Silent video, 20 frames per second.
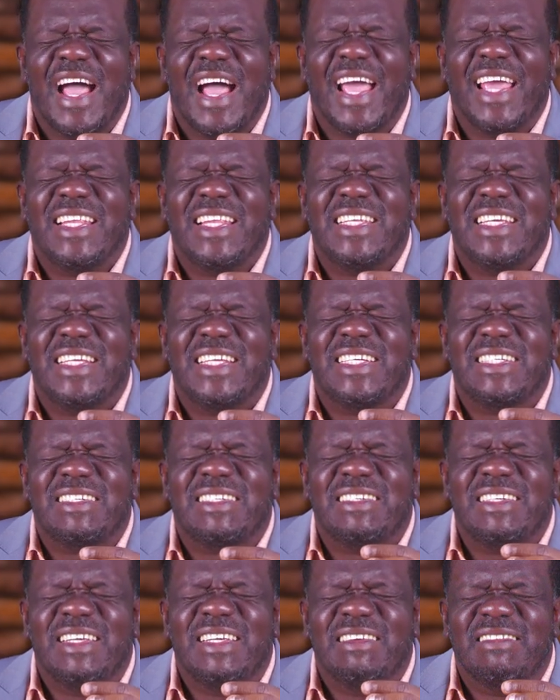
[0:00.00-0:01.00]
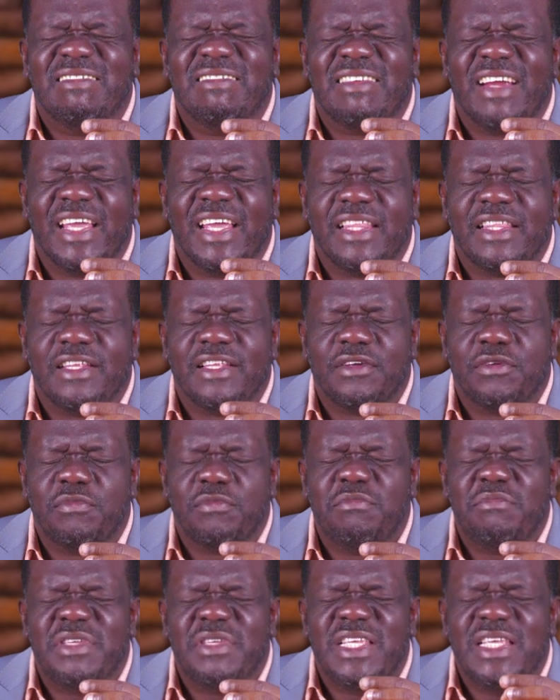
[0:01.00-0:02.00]
I decree right now,
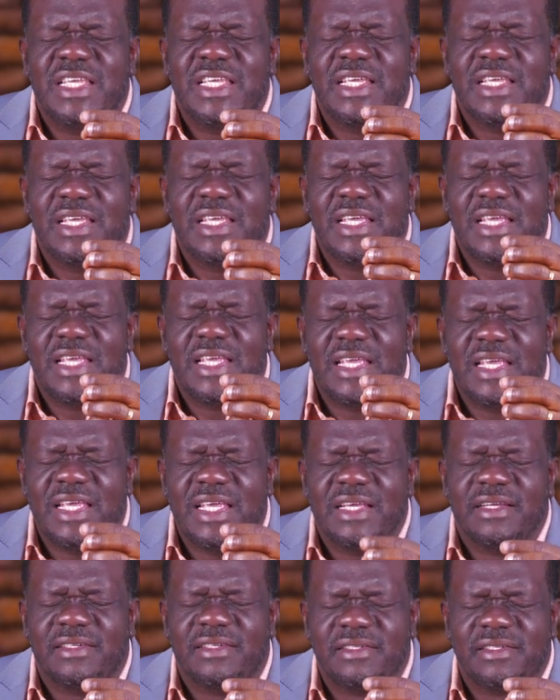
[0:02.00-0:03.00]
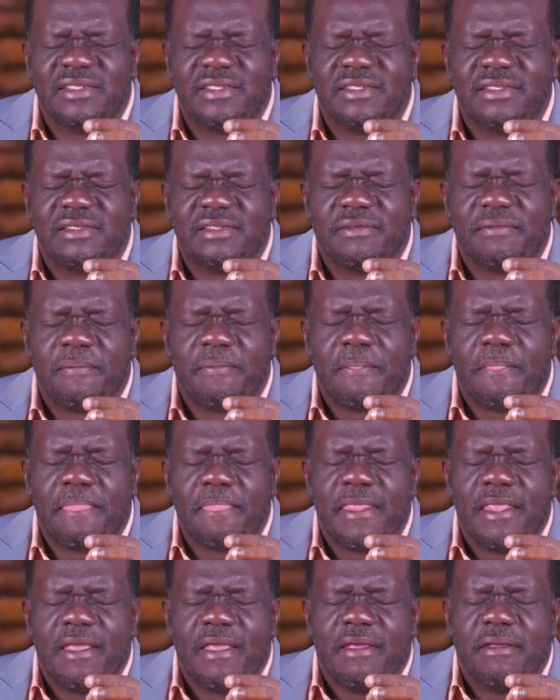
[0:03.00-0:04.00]
be healed.
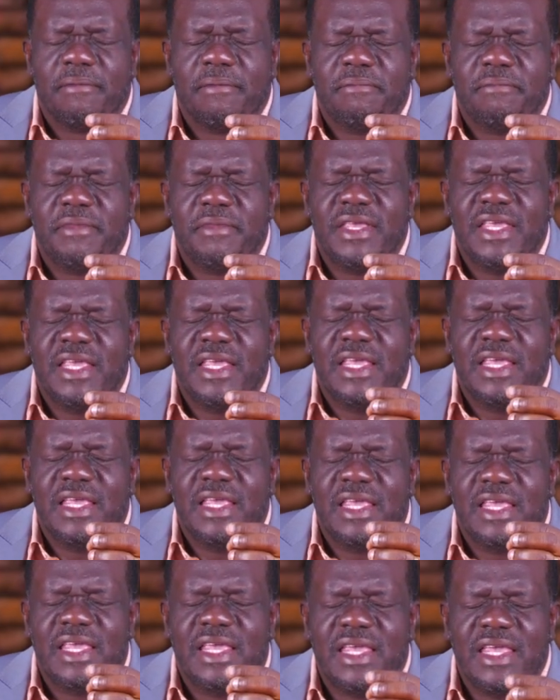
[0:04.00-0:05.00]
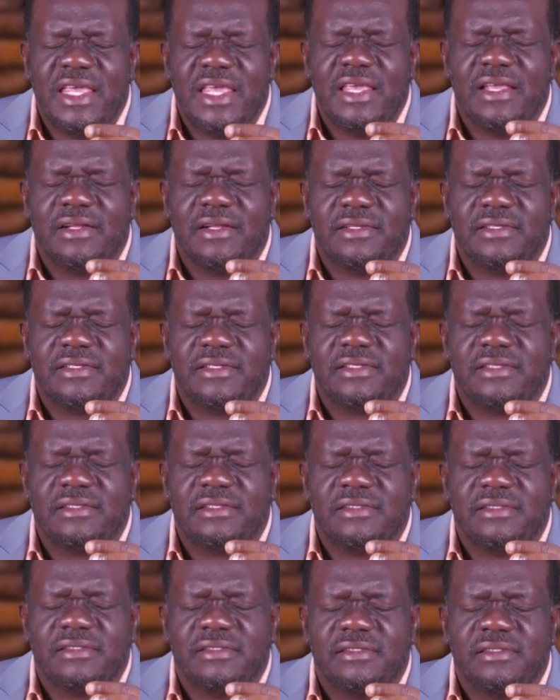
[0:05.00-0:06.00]
Be healed.
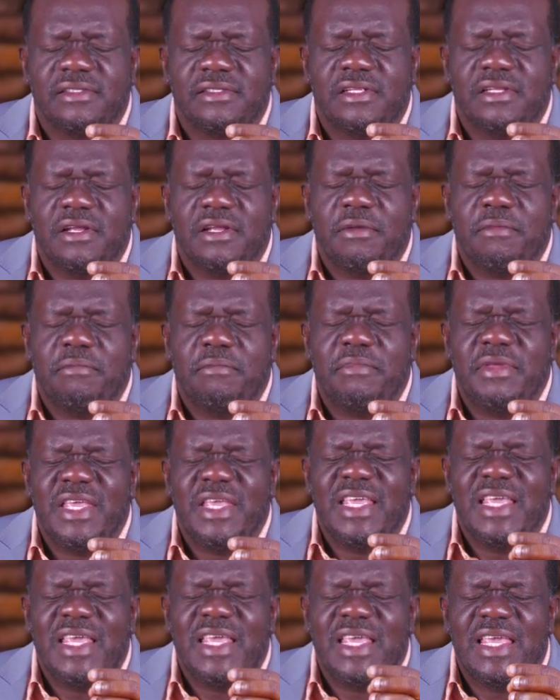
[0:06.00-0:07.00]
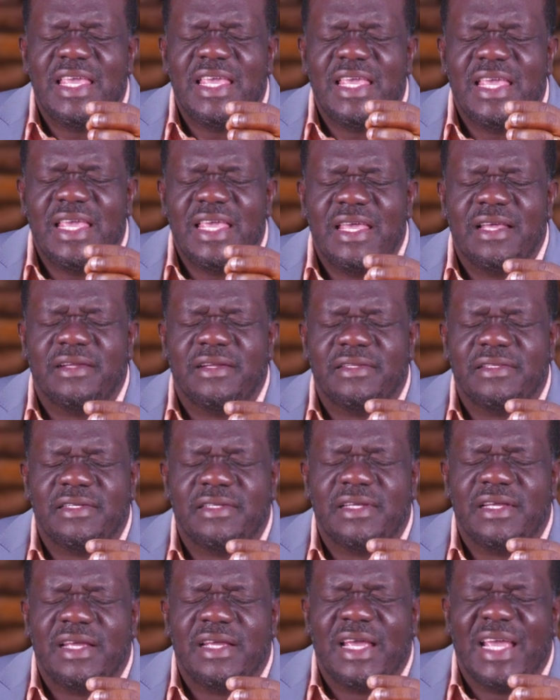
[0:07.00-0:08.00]
Be healed.
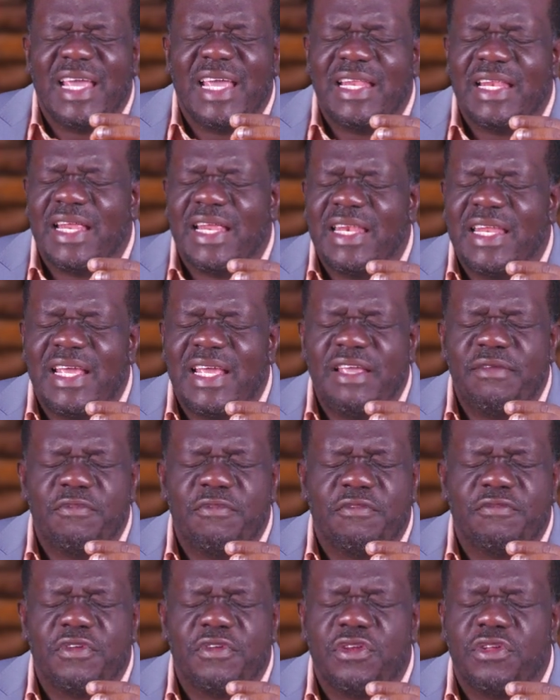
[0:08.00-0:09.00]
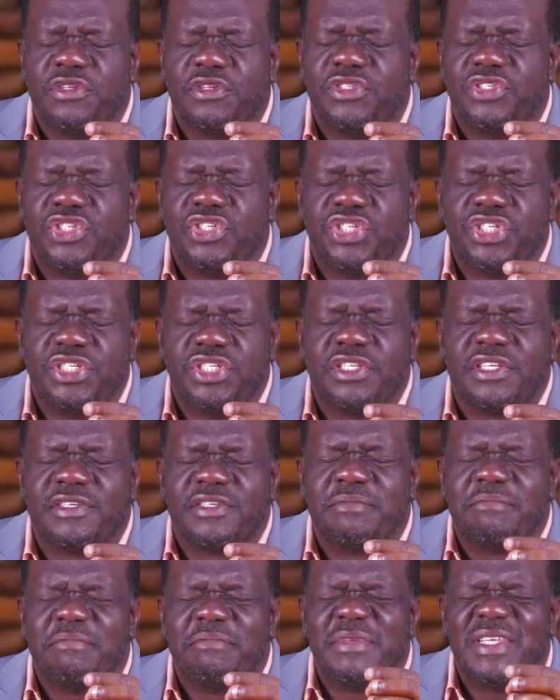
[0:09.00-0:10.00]
In the name of the Lord
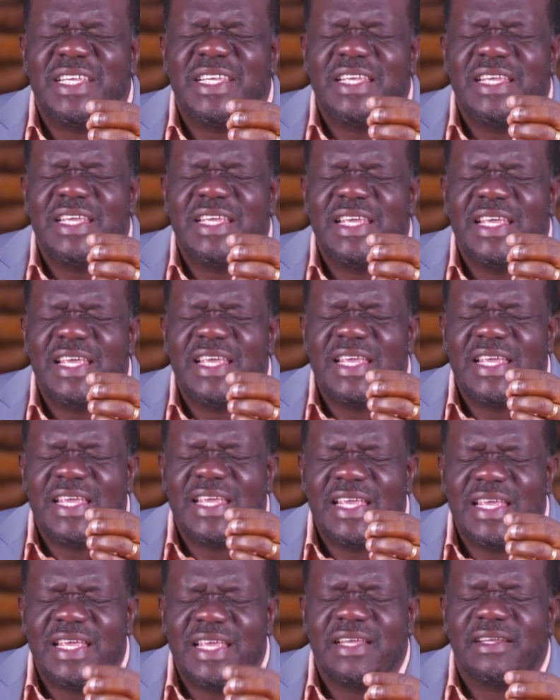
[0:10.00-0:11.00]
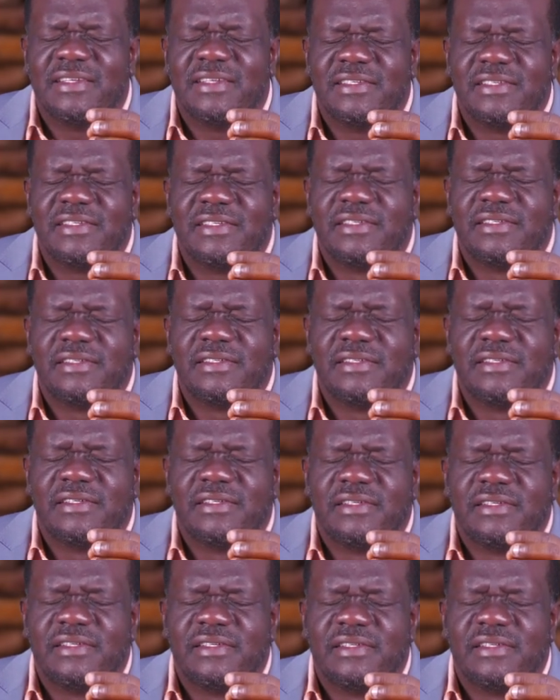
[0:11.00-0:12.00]
Jesus, be healed.
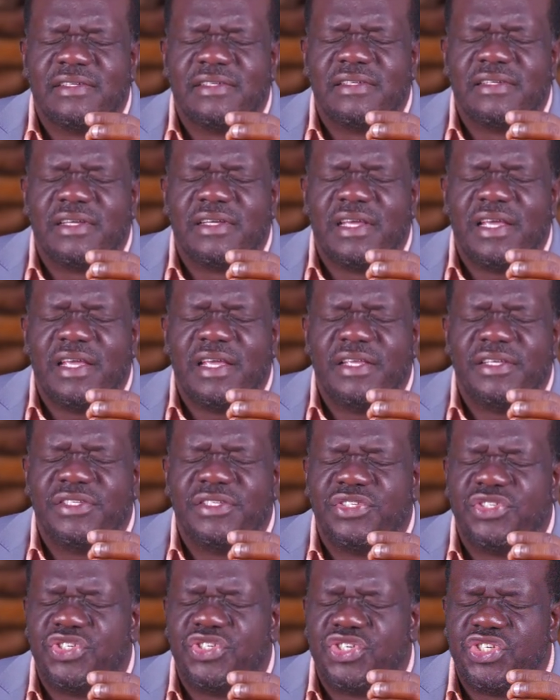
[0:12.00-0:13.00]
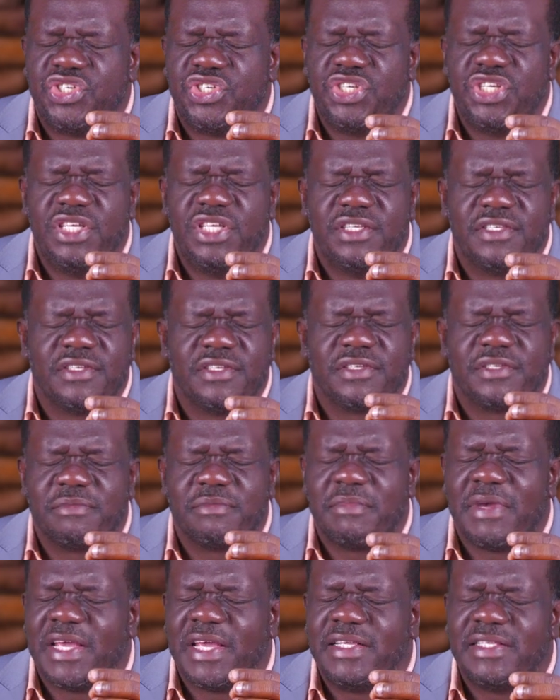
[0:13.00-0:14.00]
In
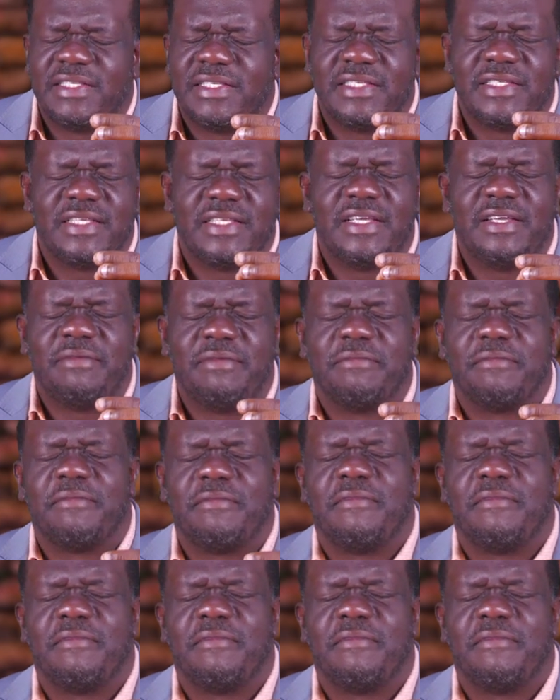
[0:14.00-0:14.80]
Jesus' mighty name.